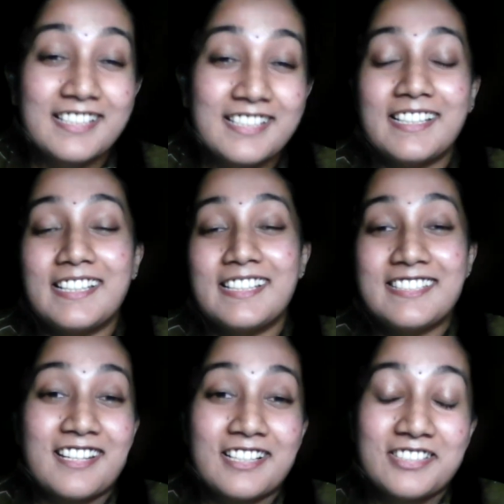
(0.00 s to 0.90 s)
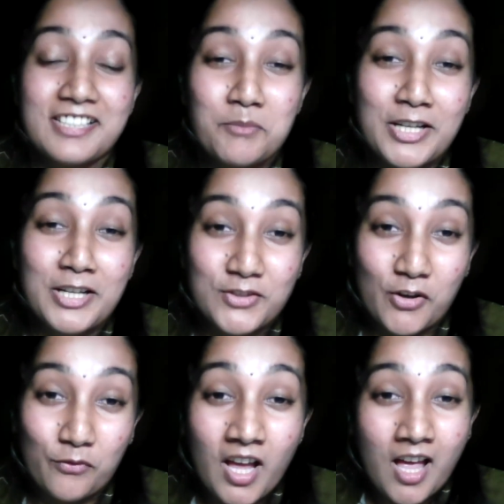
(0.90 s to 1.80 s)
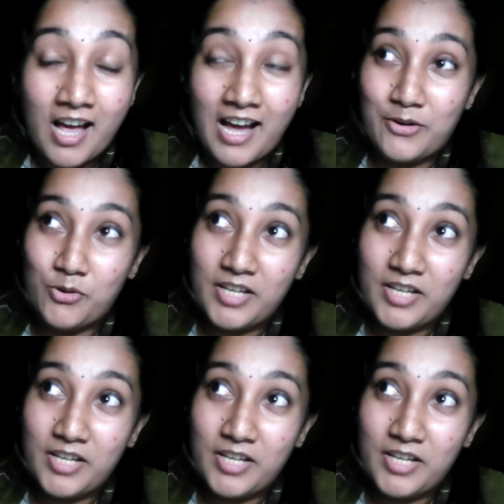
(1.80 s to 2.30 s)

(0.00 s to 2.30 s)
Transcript: destruction because of I don't